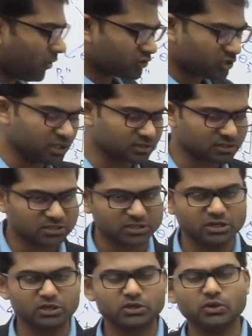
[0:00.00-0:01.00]
shear stress
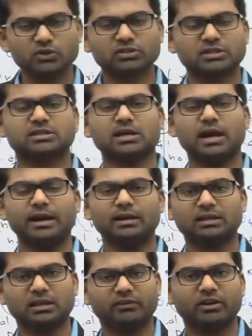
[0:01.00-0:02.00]
induced inside
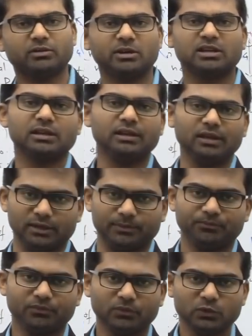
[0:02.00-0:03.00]
the rivet material here.
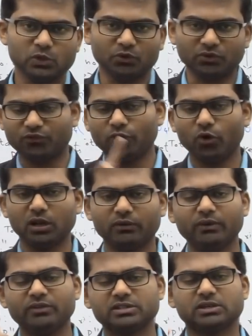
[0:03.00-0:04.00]
So out of the four
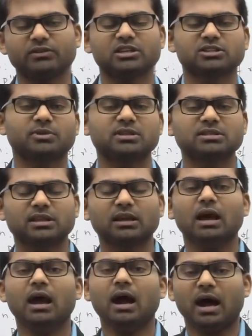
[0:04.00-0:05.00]
rivets, whichever you're
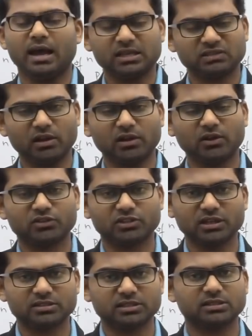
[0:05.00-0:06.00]
experiencing highest value of
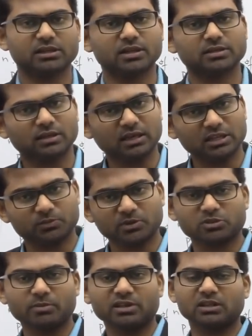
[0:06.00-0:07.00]
shear stress, that is
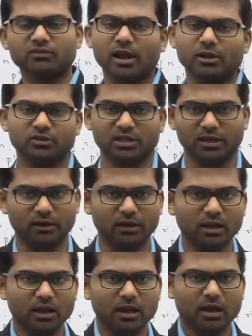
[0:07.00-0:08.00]
expressed by that value there.
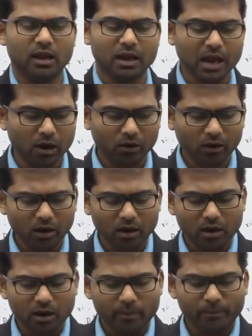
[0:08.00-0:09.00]
Now,
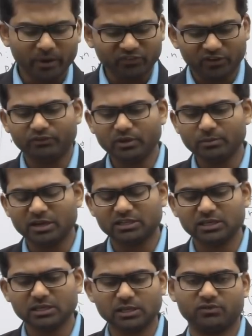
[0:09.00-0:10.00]
but for every
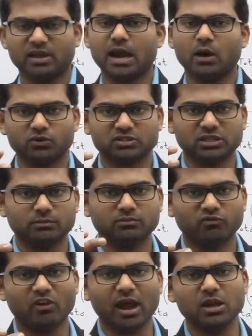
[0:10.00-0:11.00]
material, we have
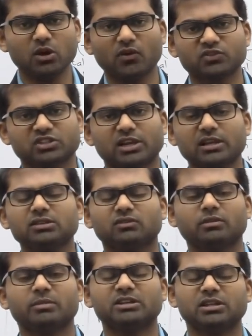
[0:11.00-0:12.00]
some value of strength of
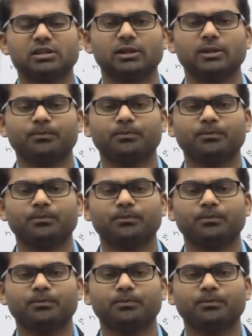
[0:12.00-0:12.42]
the material.